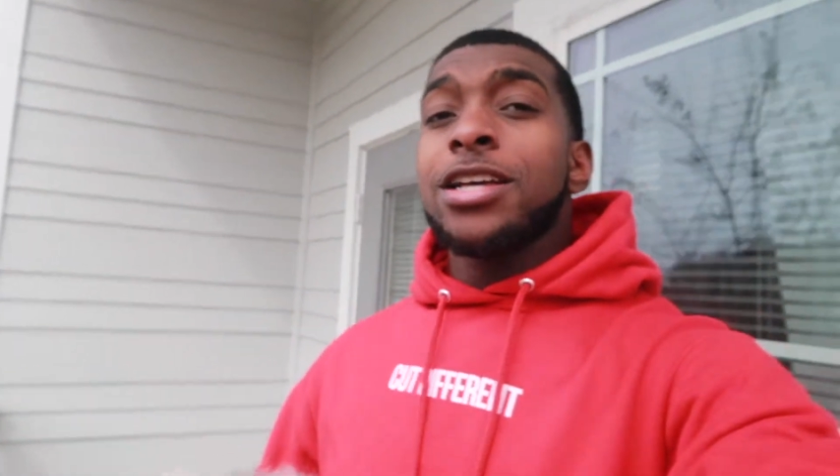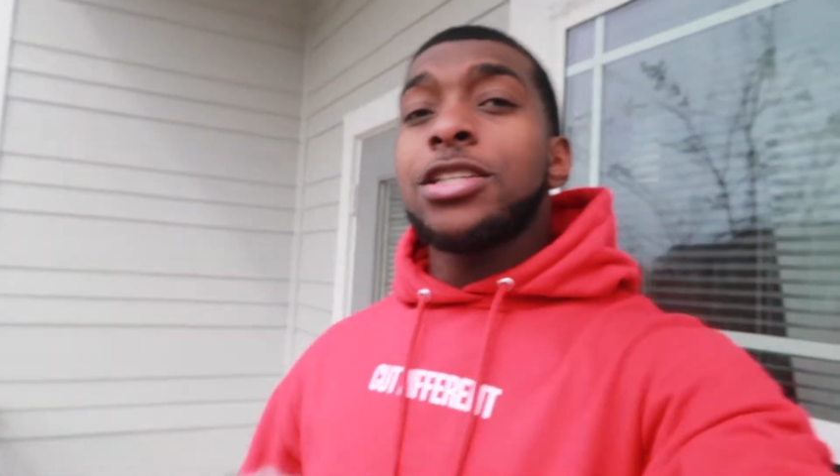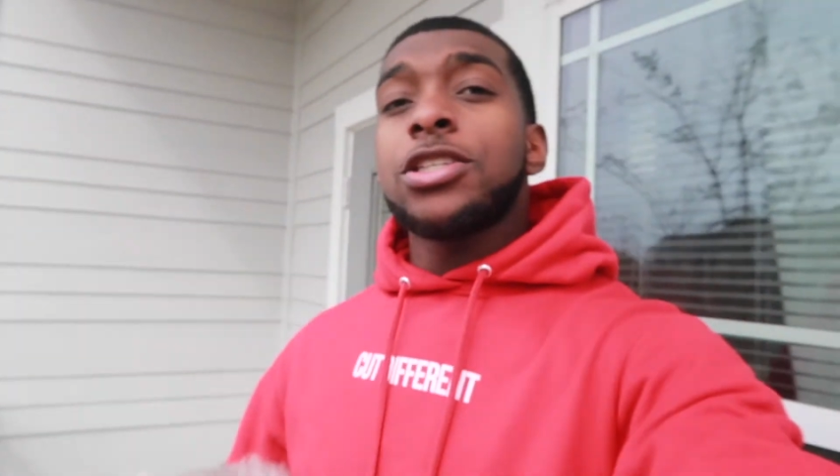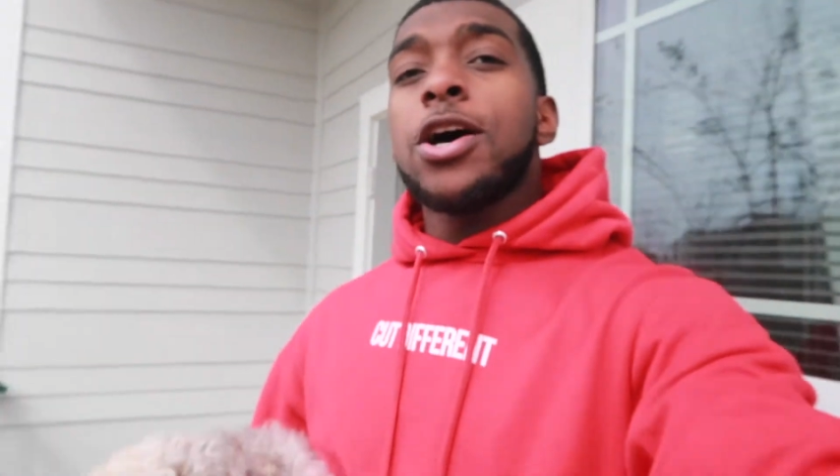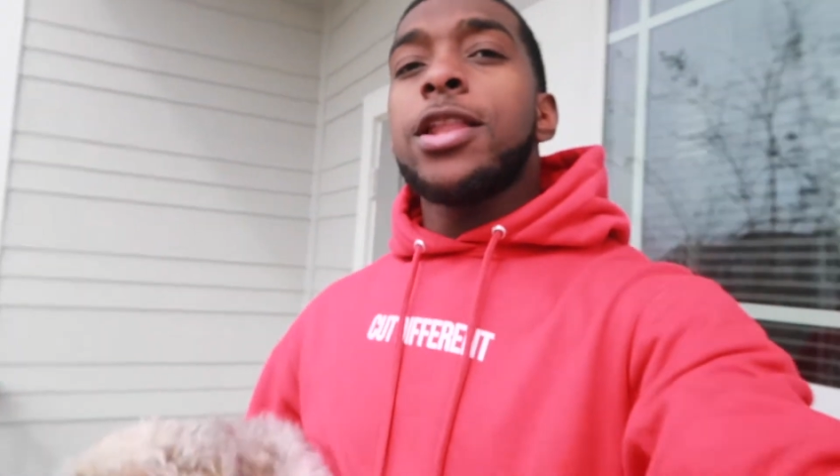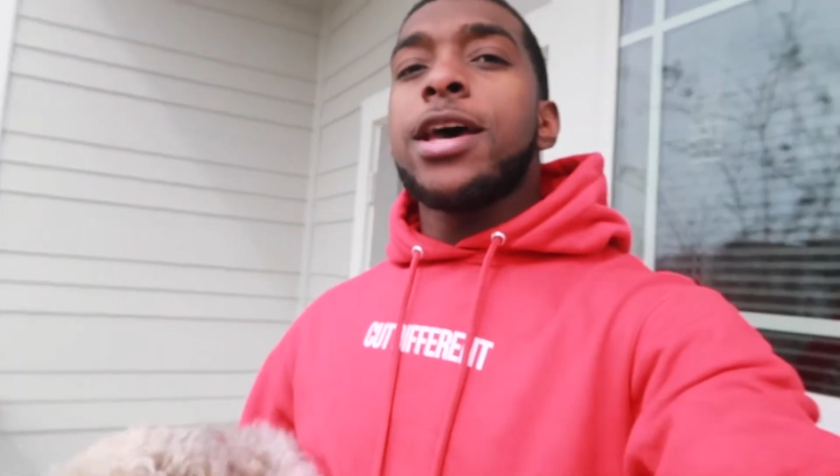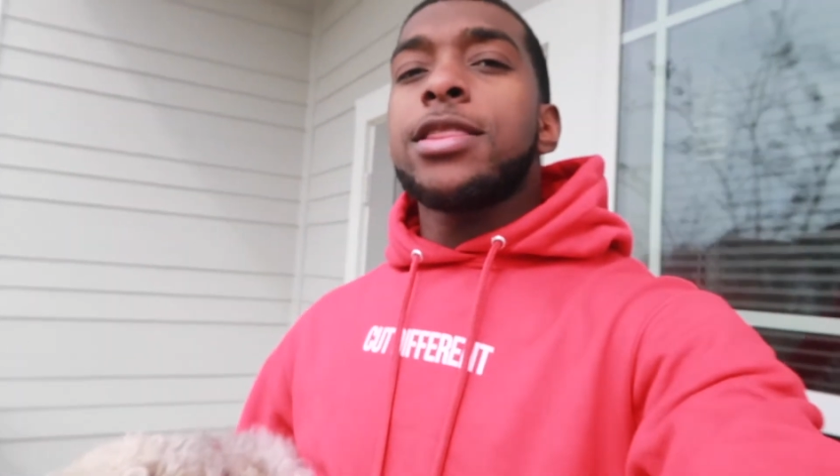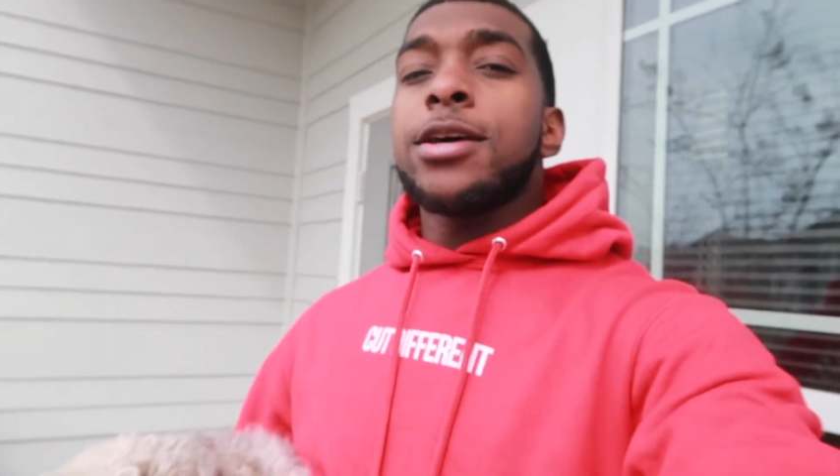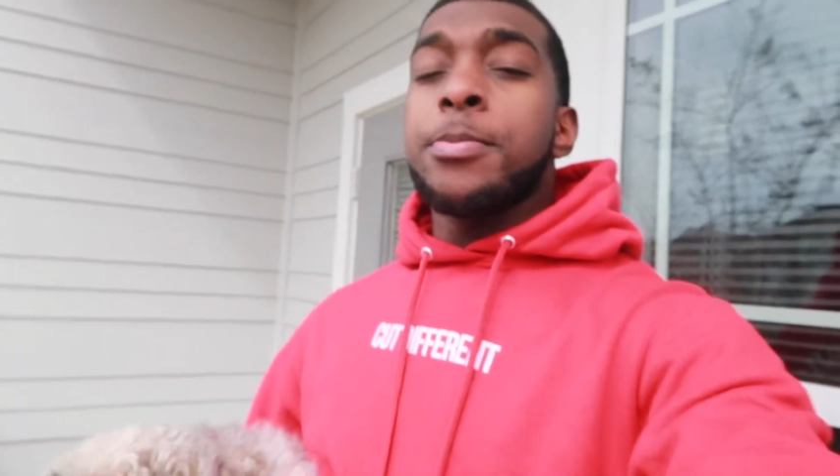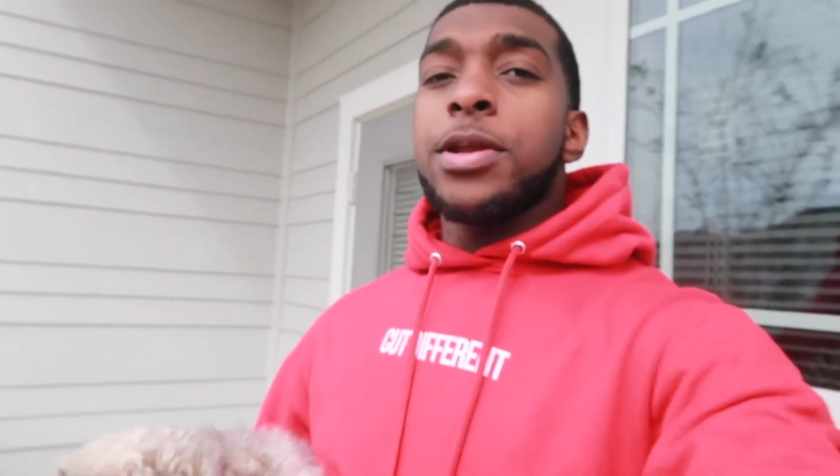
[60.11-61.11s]
saw that
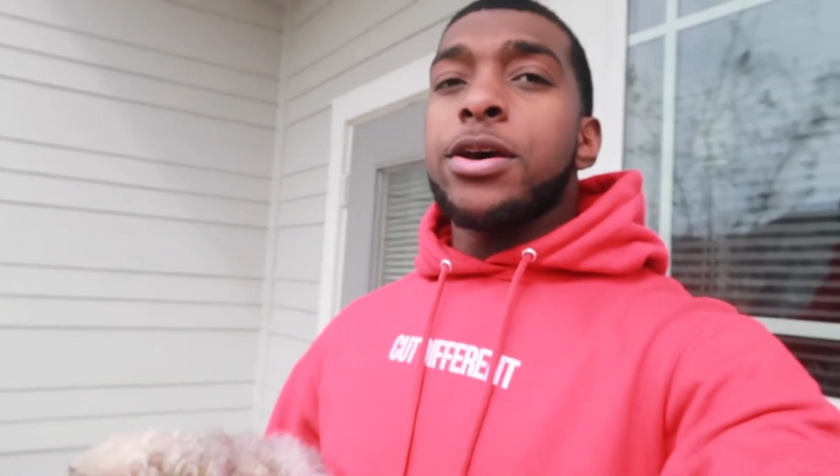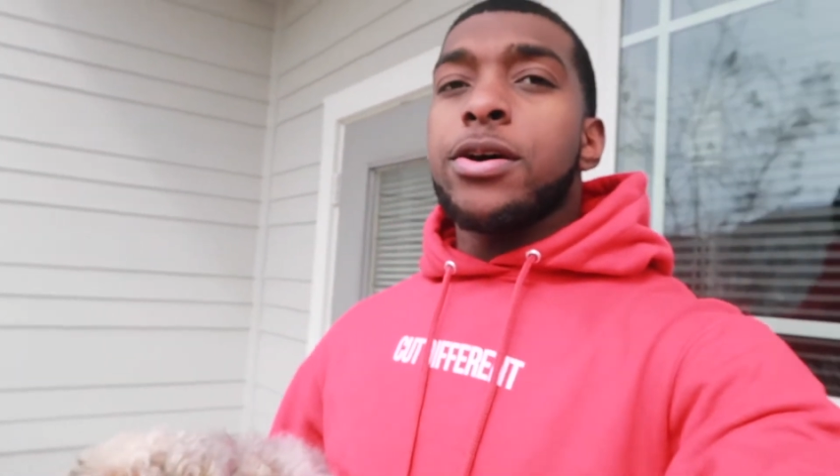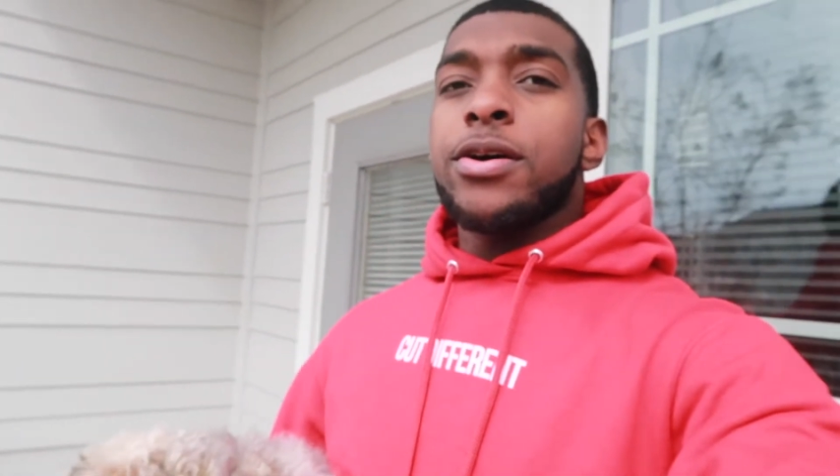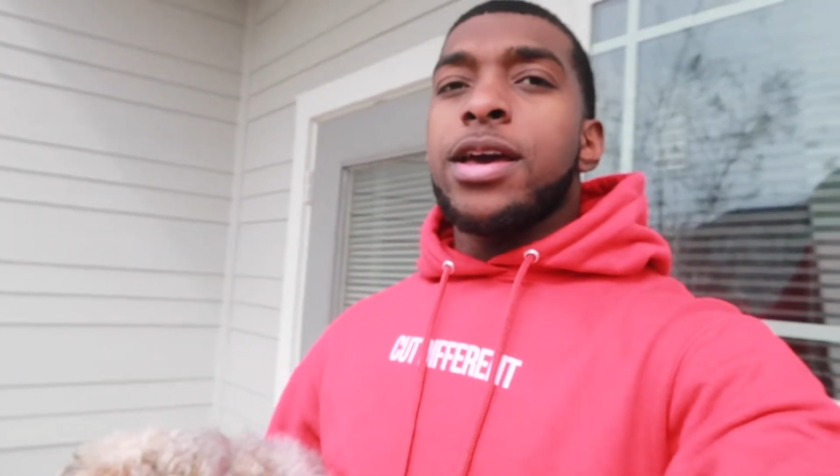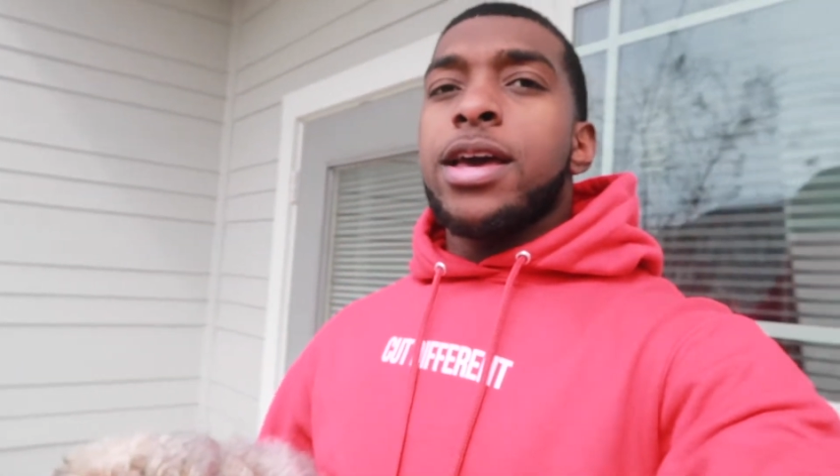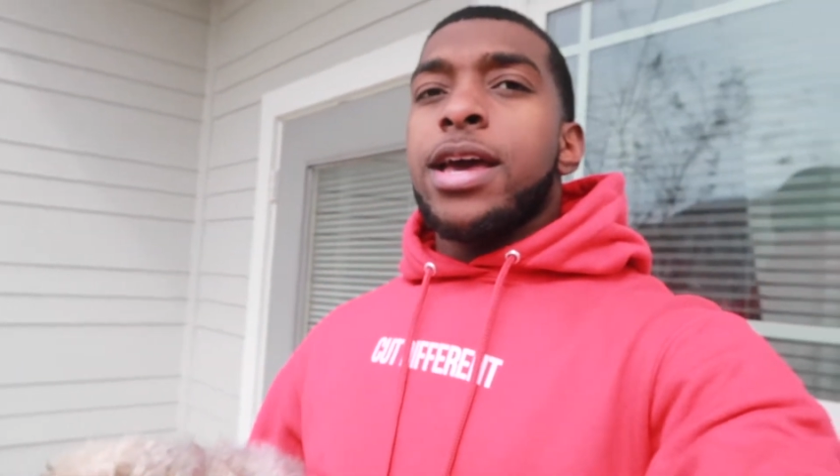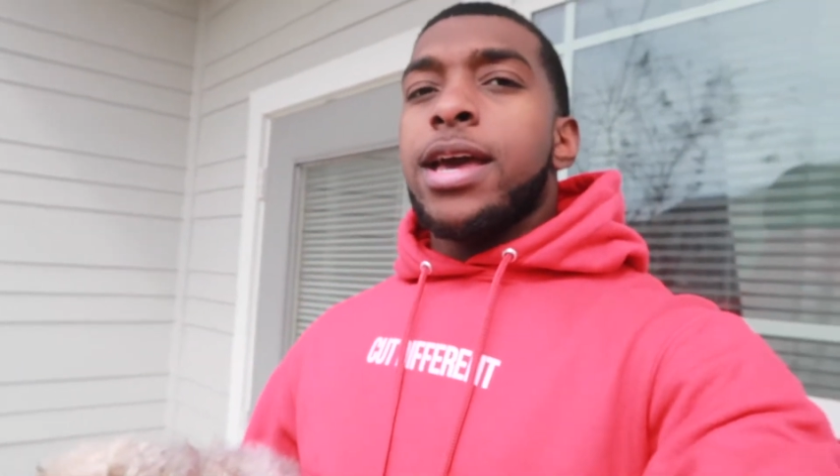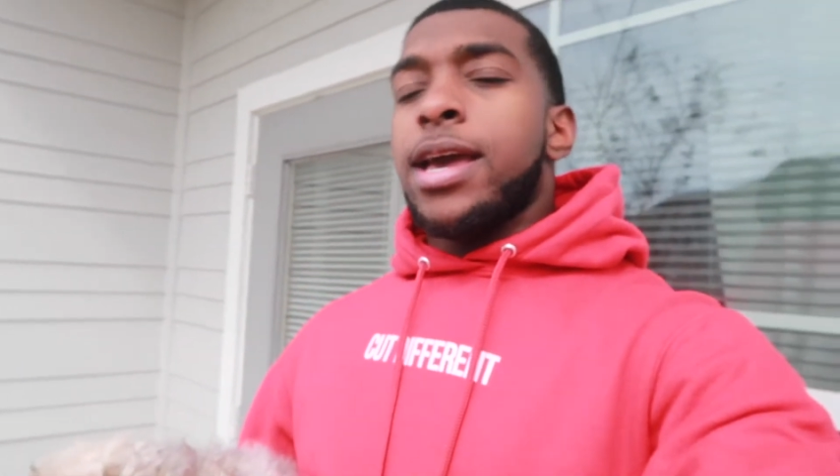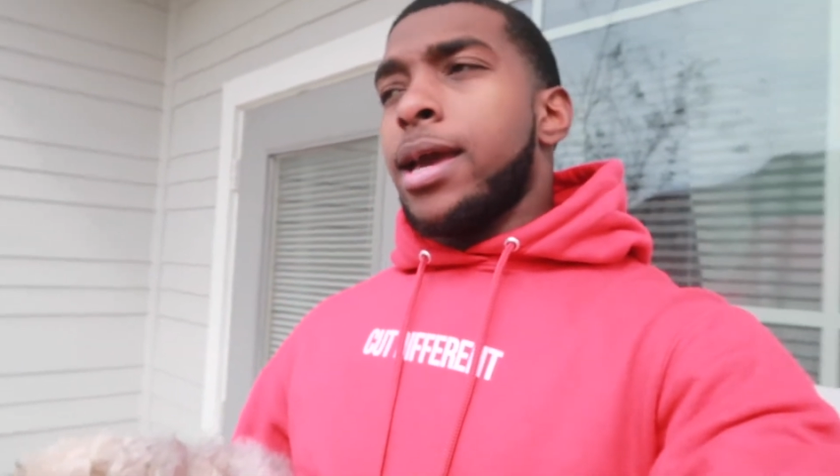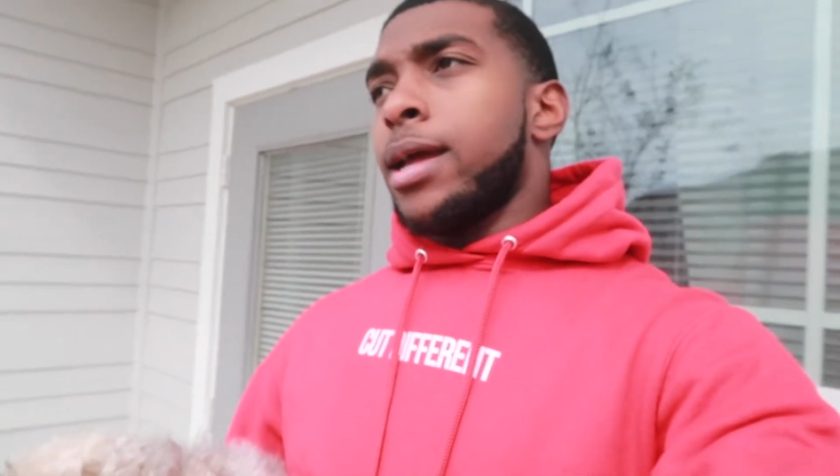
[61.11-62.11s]
thumbnail
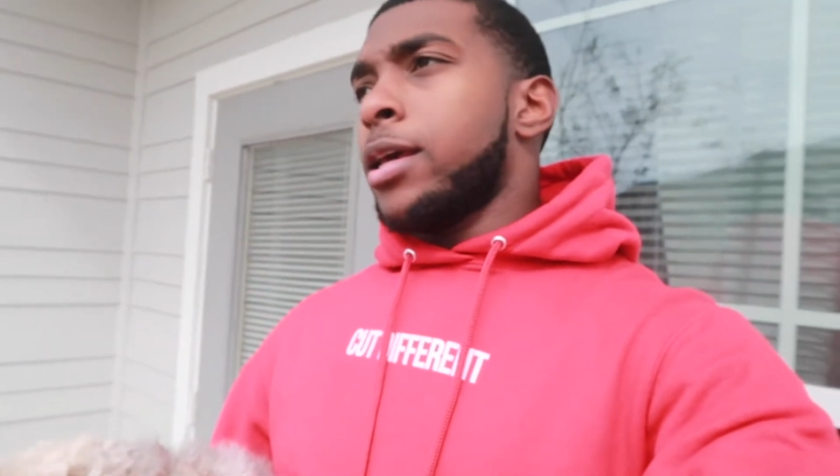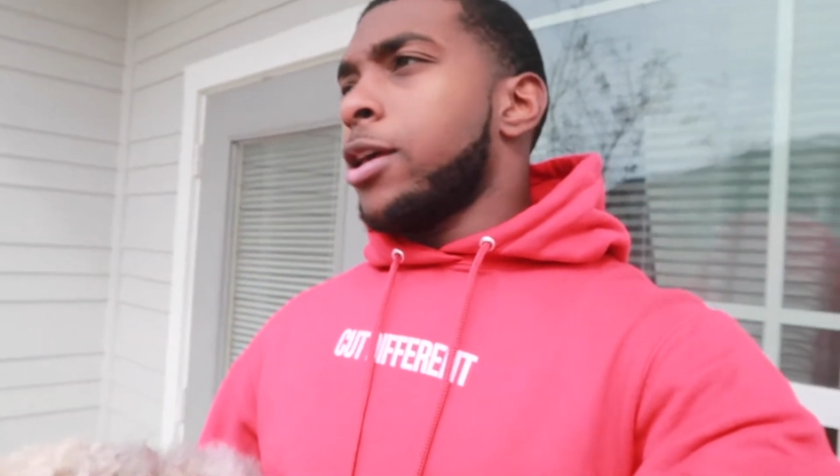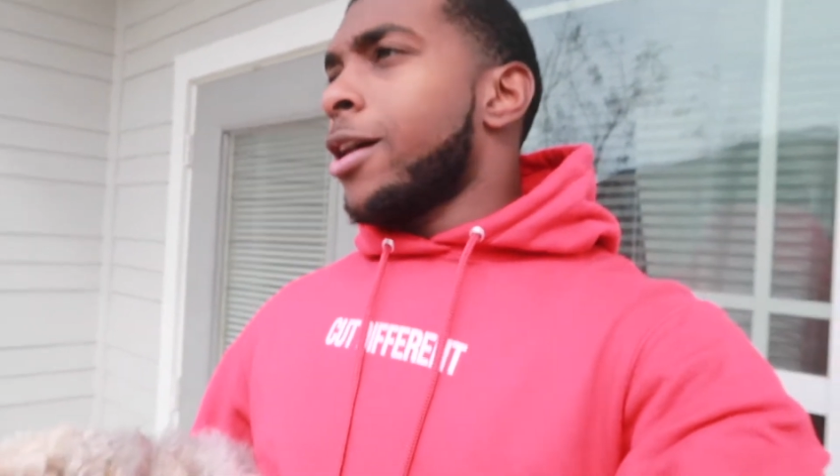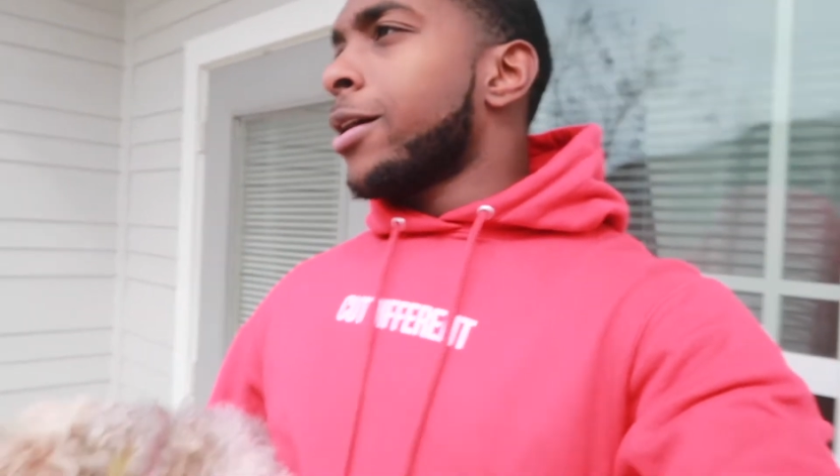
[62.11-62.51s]
and y'all